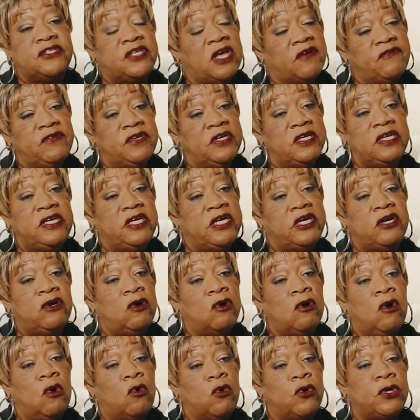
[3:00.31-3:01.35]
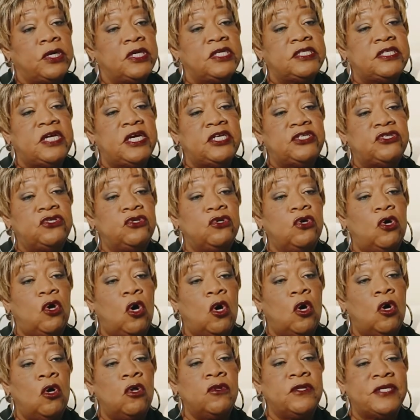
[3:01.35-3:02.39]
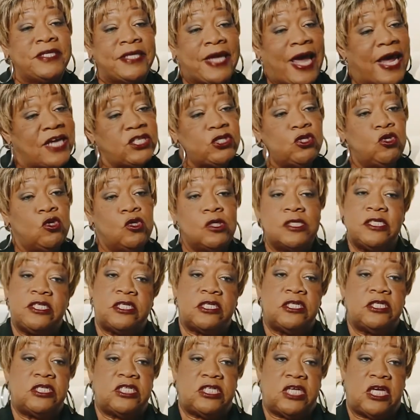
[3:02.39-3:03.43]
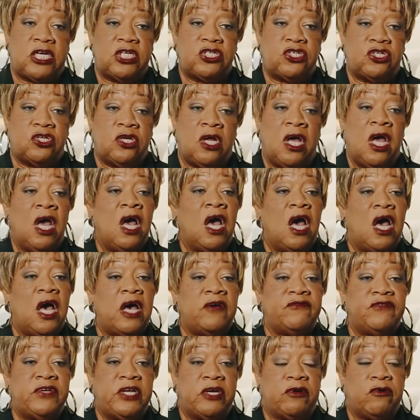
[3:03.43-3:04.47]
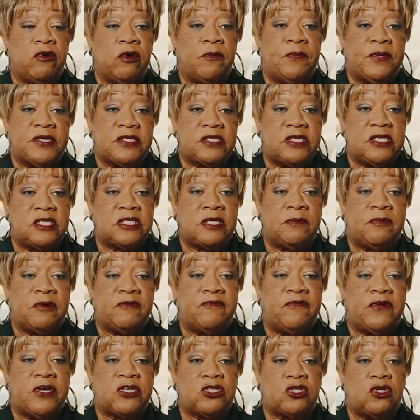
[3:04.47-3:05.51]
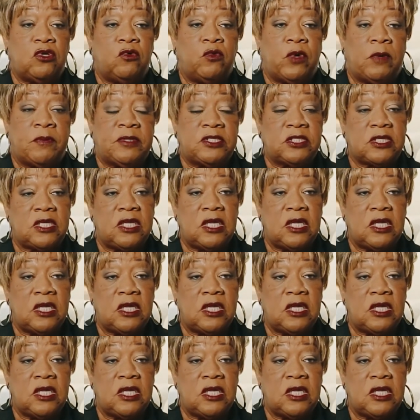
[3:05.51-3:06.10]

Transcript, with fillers: 70 year old organization called the National Association of Negro Business and Professional Women's